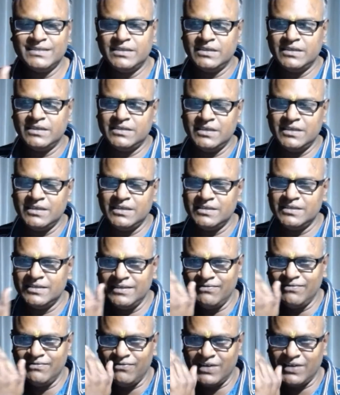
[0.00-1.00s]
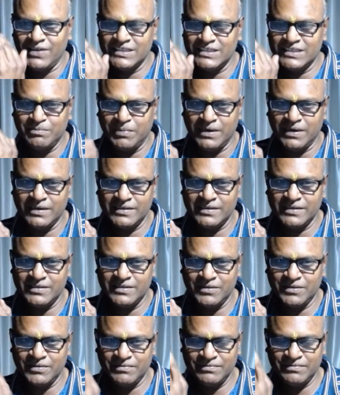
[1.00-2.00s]
this is the first part
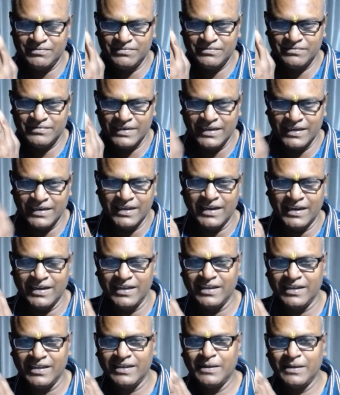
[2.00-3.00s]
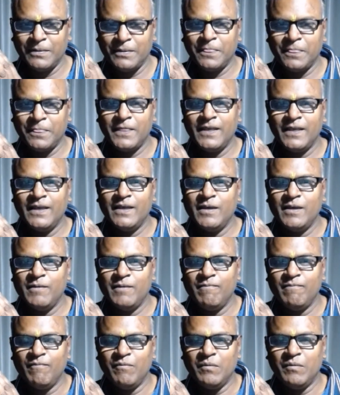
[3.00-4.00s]
of learning.
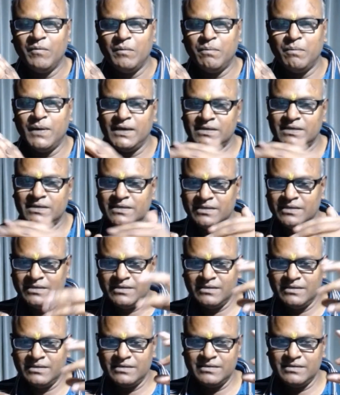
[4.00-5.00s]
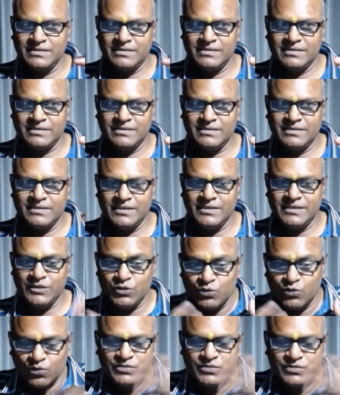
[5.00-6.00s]
But
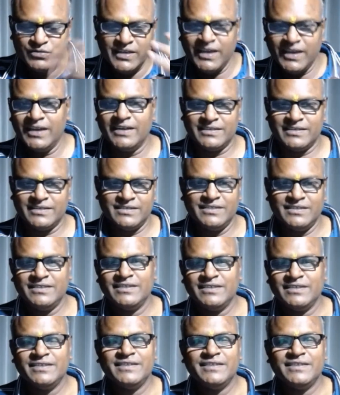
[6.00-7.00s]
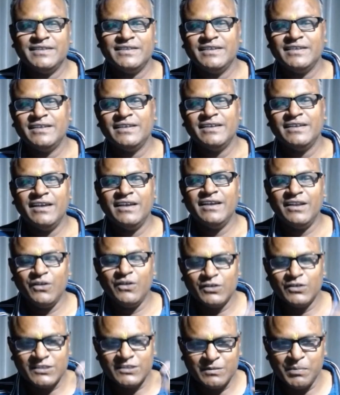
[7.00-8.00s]
using it in
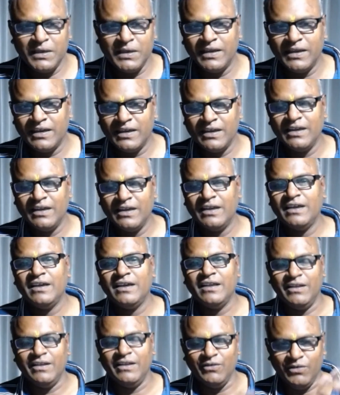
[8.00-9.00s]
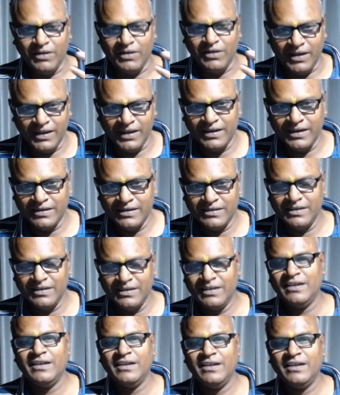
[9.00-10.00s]
your speaking, in your
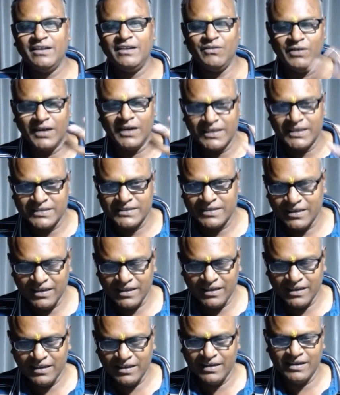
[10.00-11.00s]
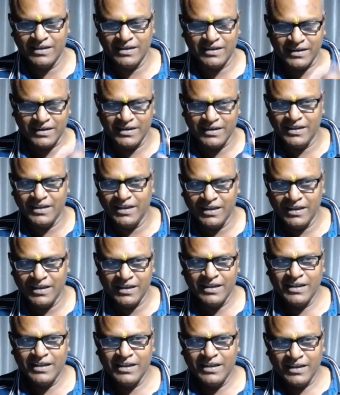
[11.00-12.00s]
writing, in your listening, reading
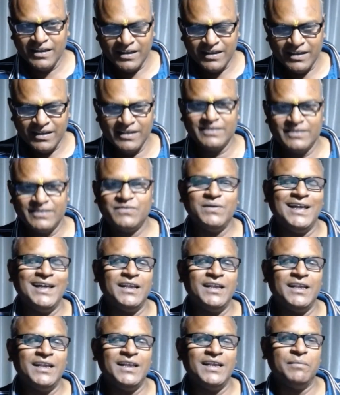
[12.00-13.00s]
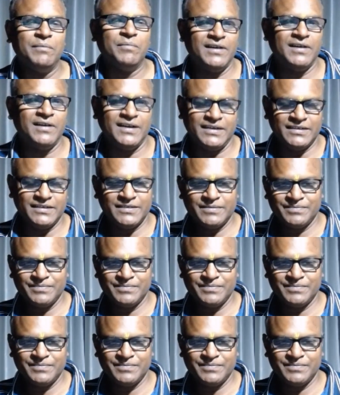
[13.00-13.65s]
is very important.